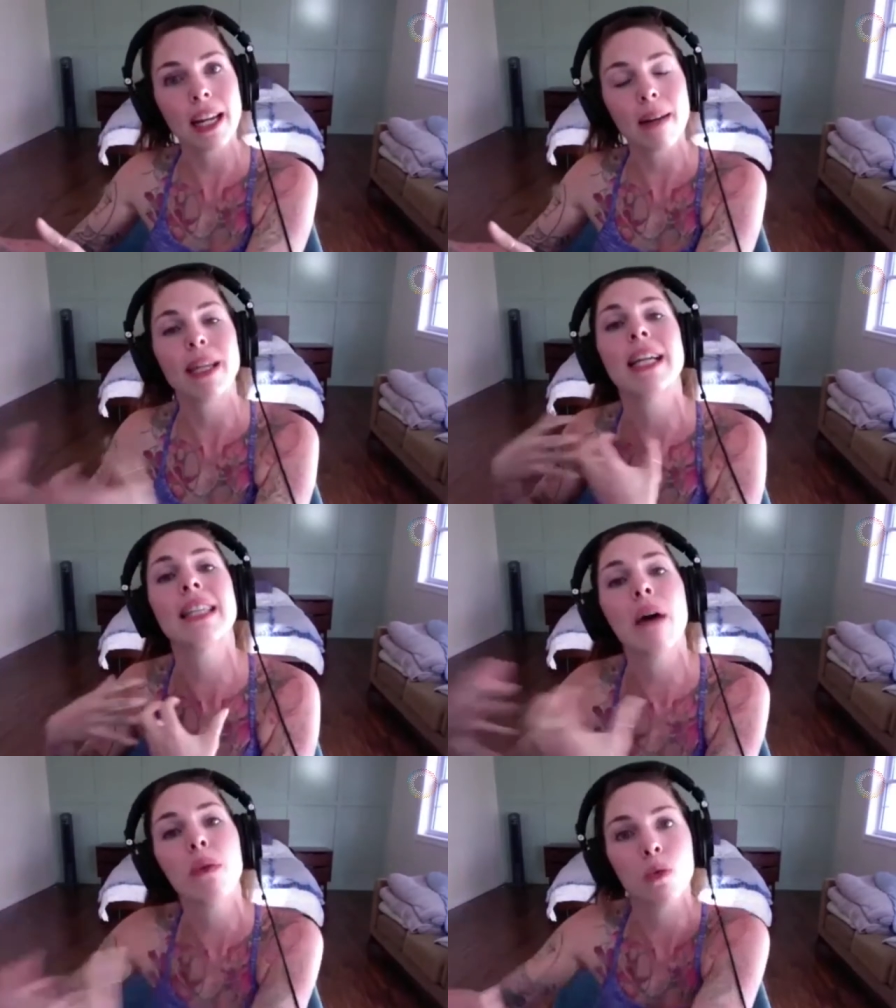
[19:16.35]
it because
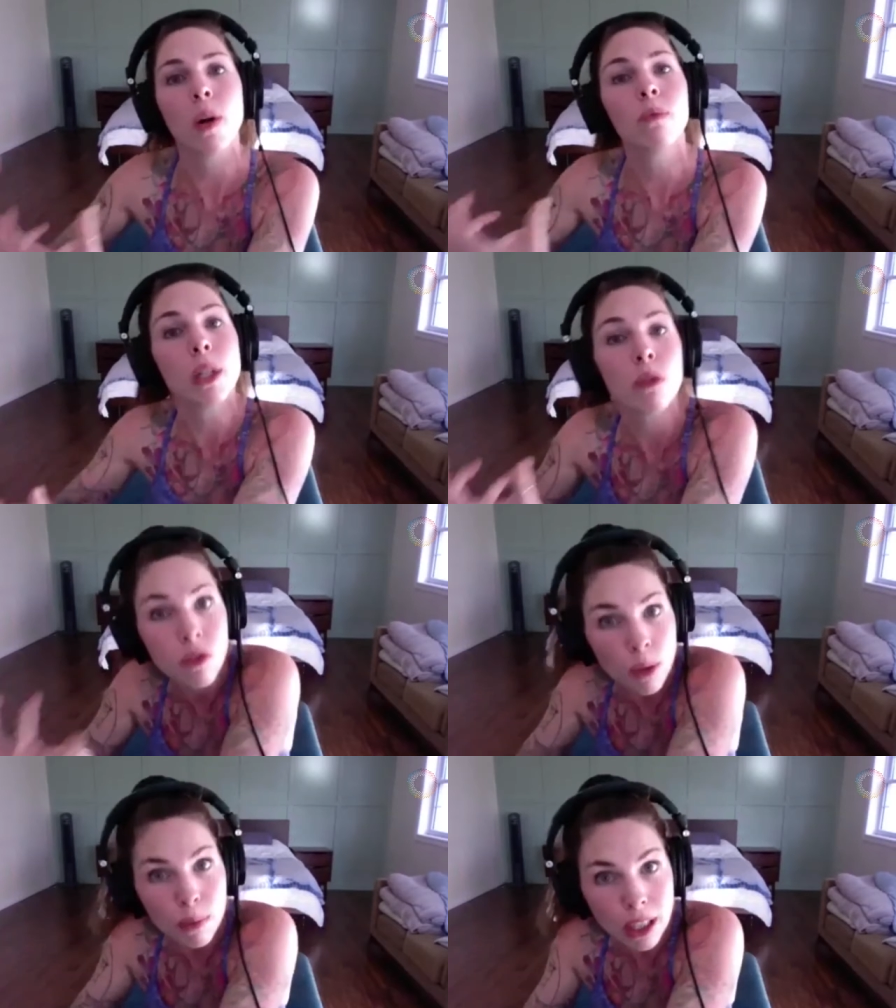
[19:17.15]
that was what was
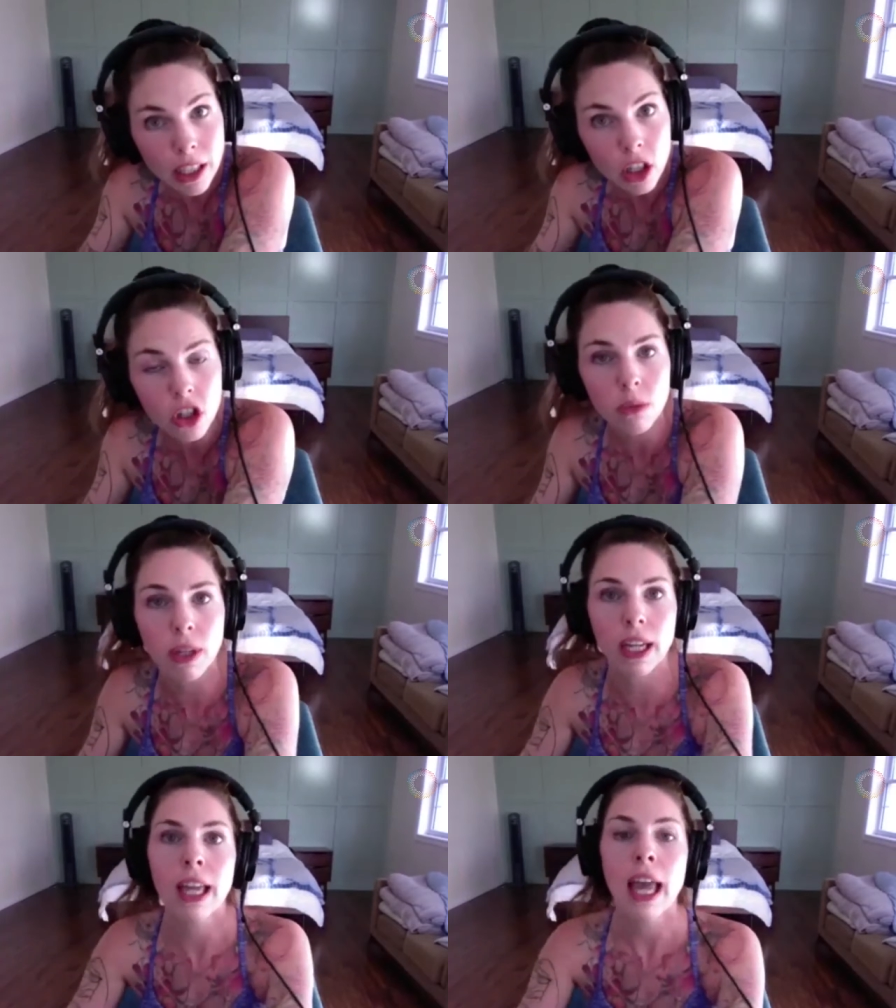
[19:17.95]
familiar to
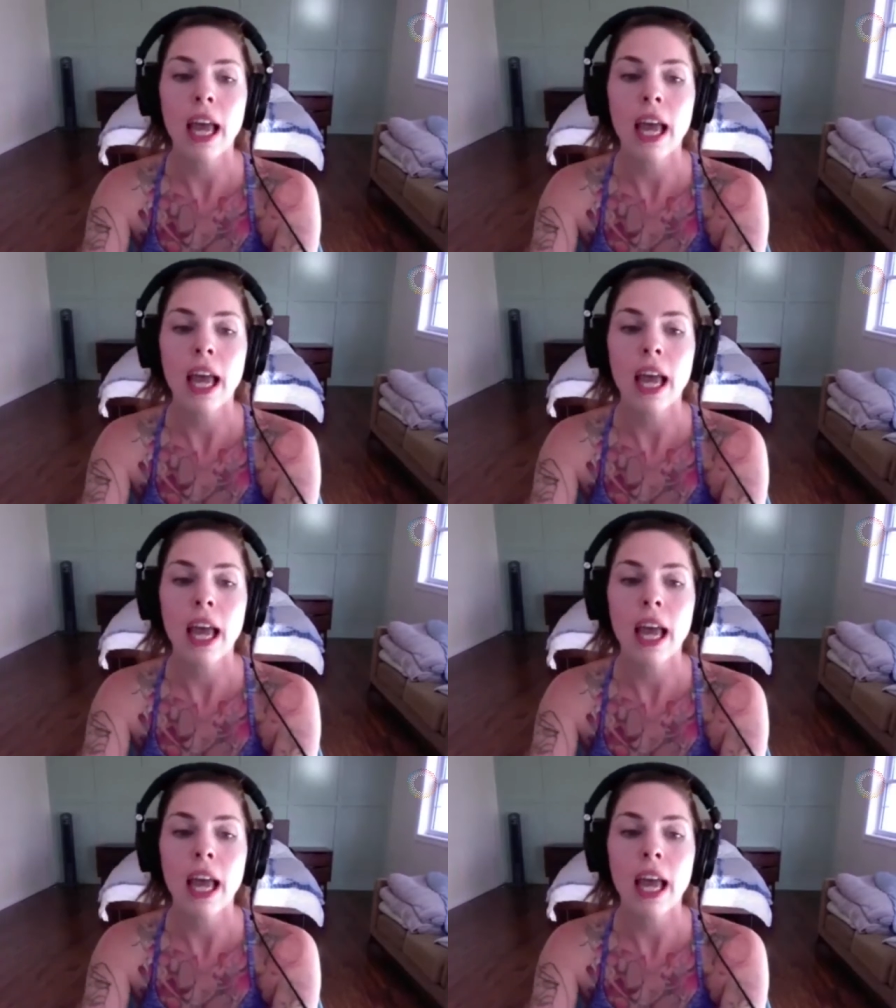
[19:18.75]
me.